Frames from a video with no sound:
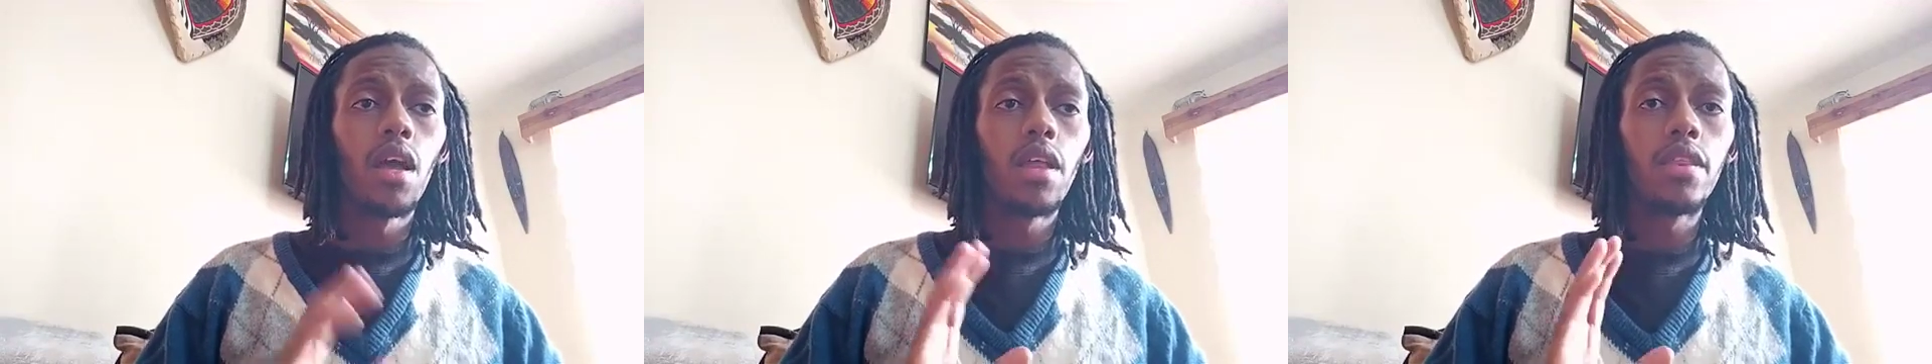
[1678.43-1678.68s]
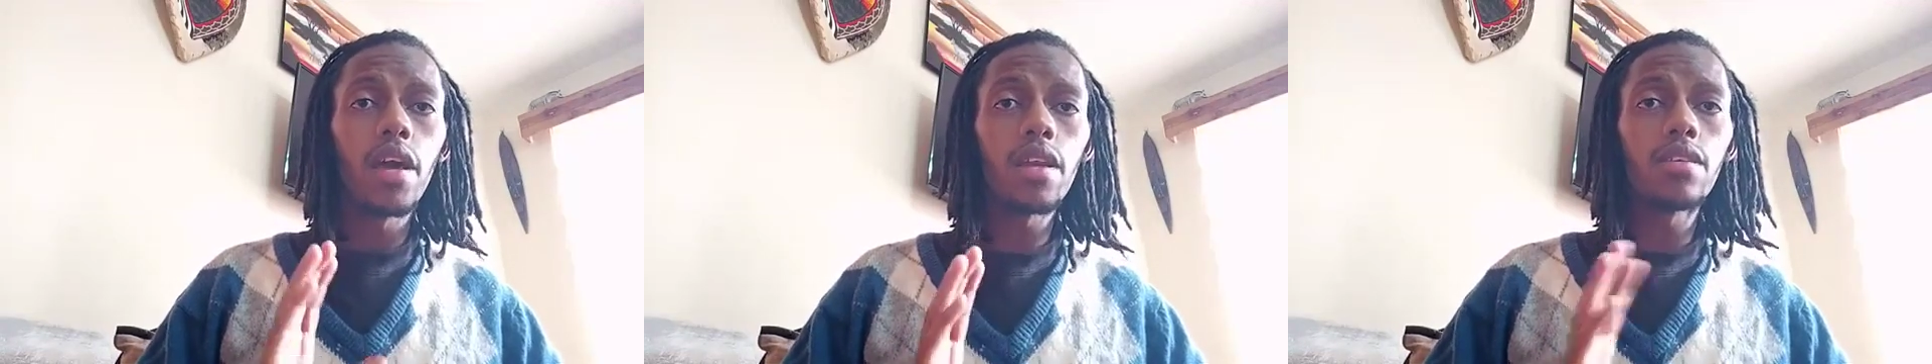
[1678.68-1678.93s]

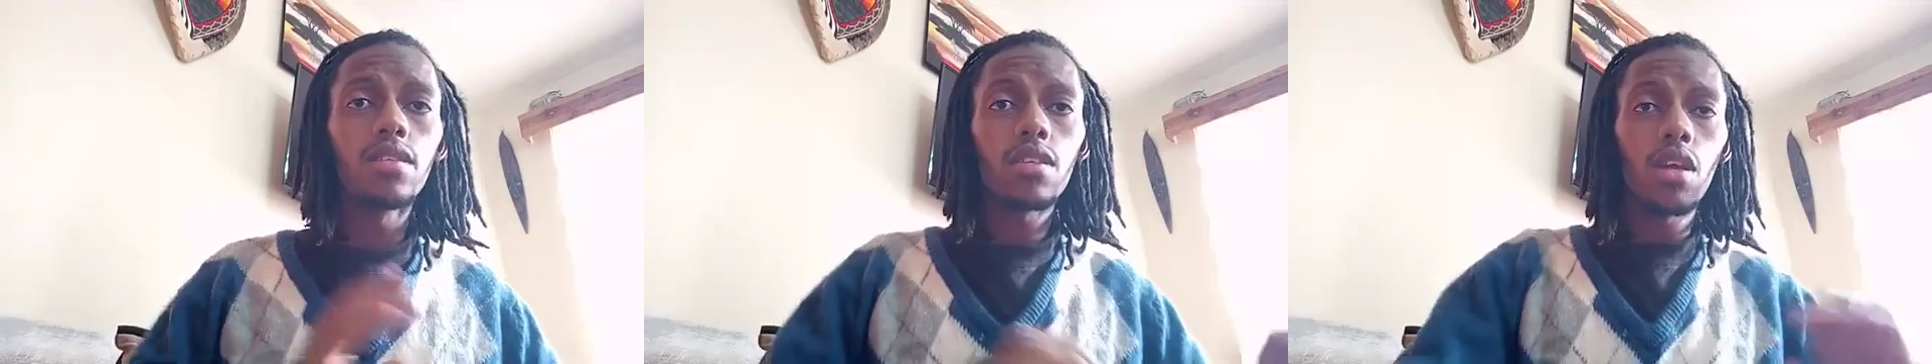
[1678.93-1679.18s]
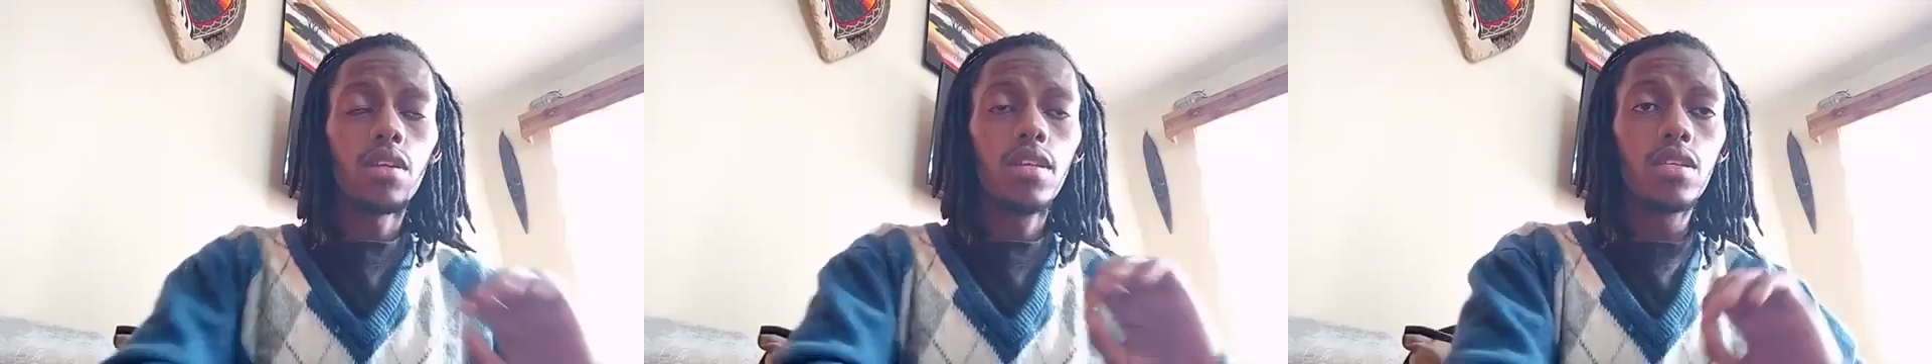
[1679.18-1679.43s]
There is
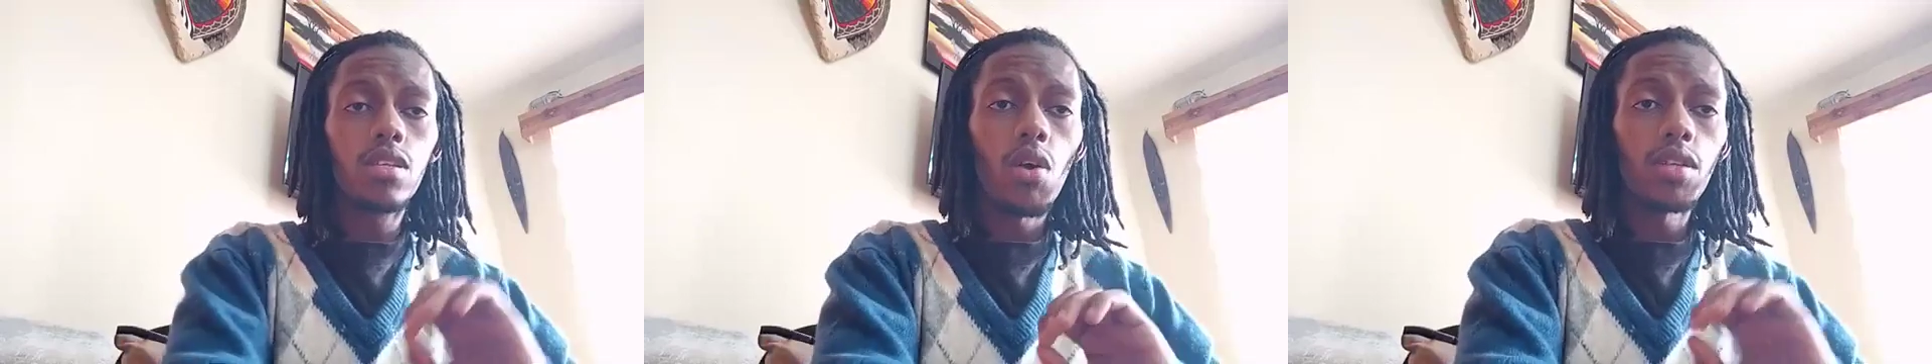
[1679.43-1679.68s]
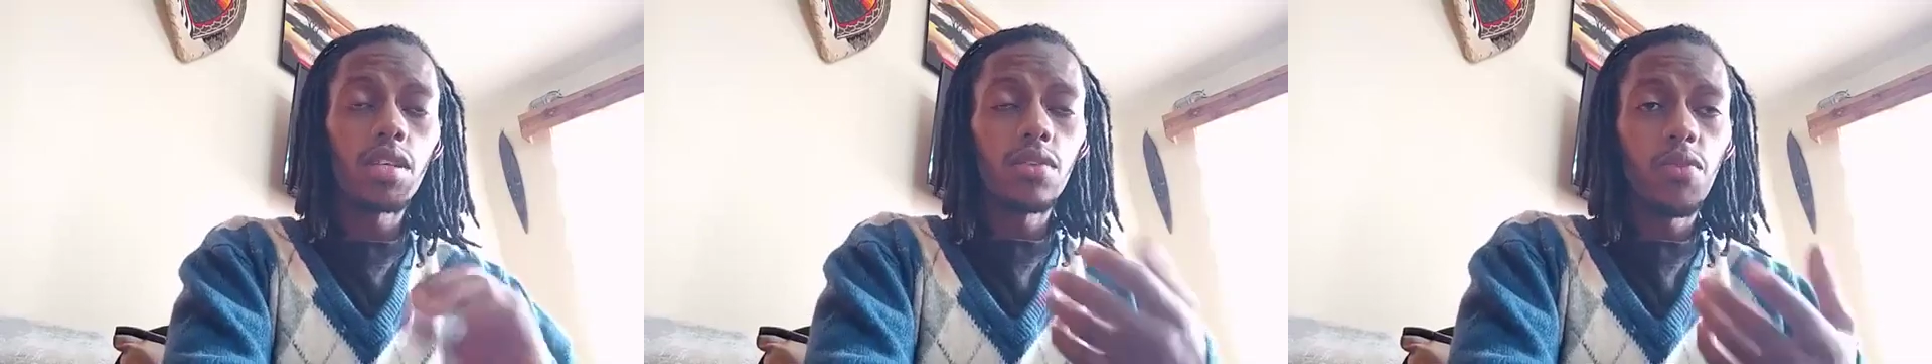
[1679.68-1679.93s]

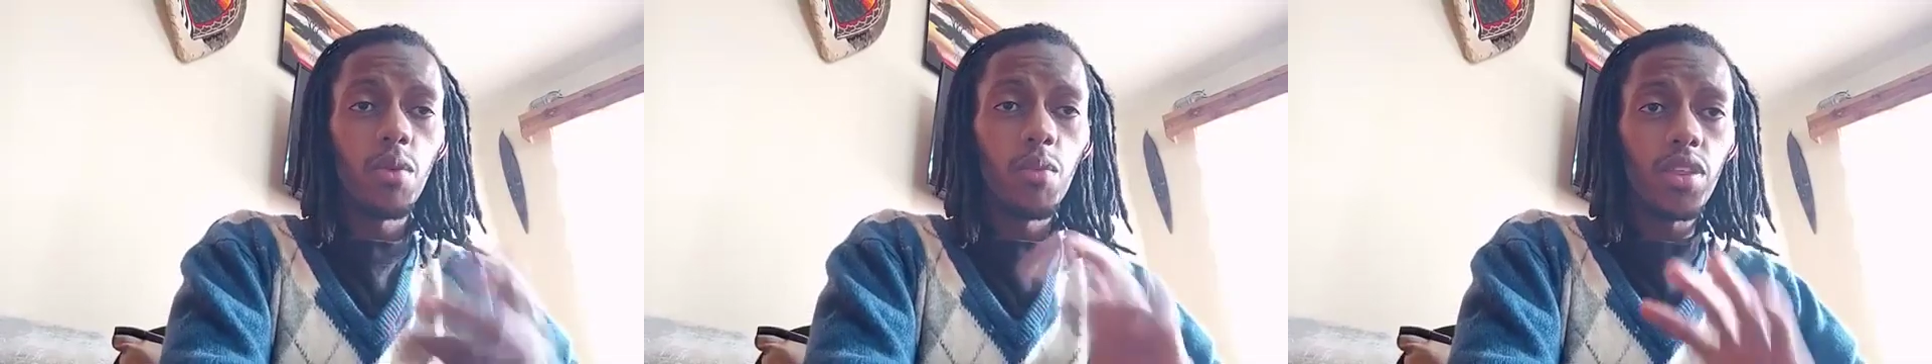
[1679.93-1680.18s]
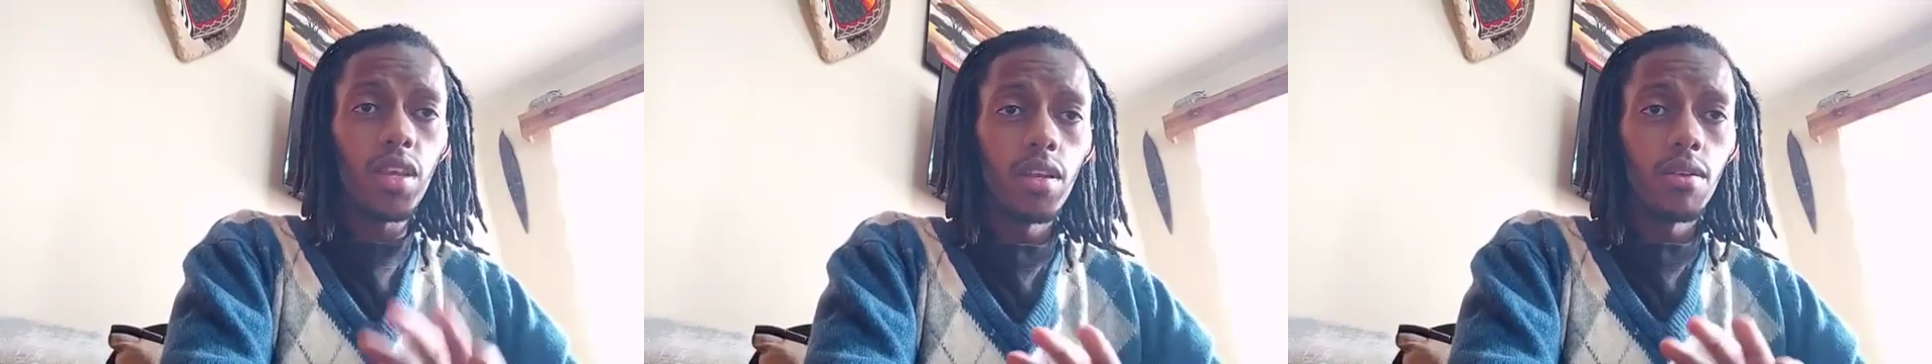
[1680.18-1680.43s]
discontent from
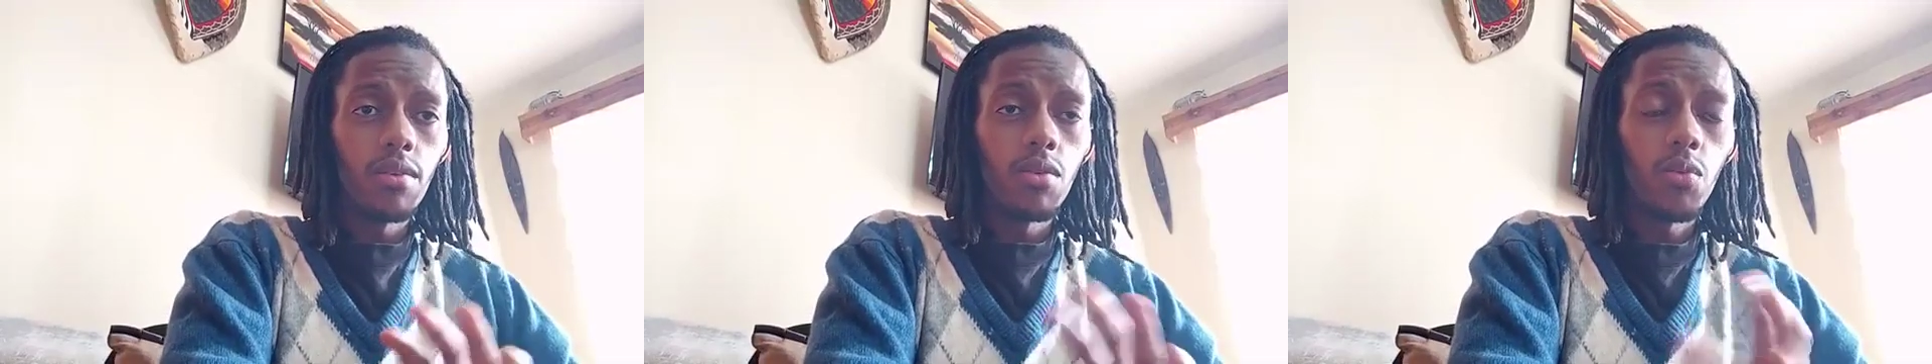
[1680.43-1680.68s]
within.